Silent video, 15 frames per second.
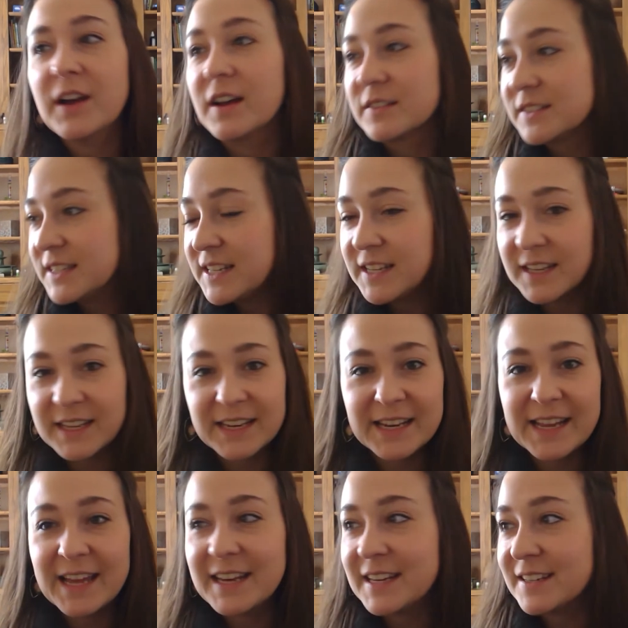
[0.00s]
Oh, see, you
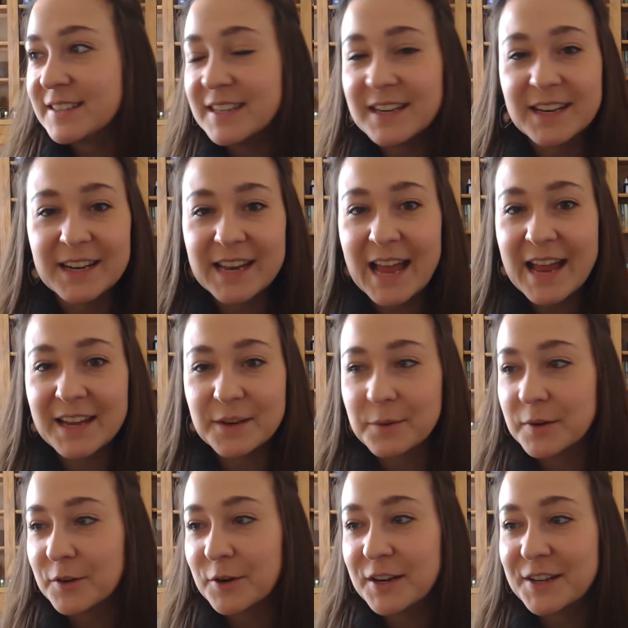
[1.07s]
idiot, you did it again. You
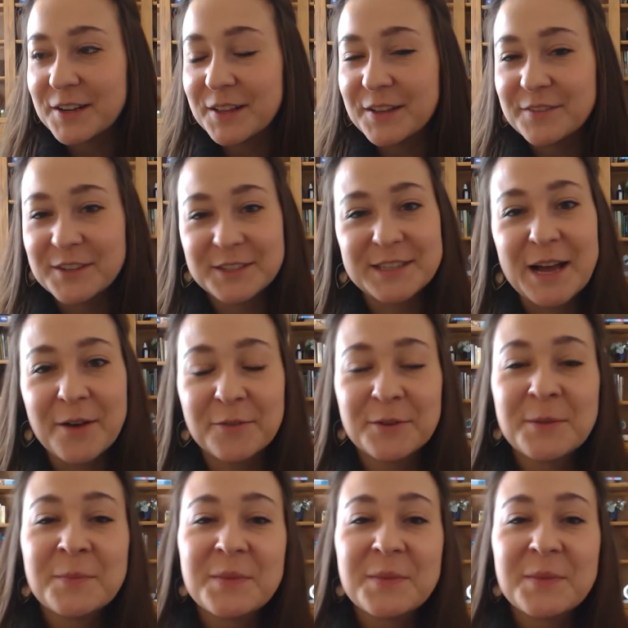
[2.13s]
were critical of yourself.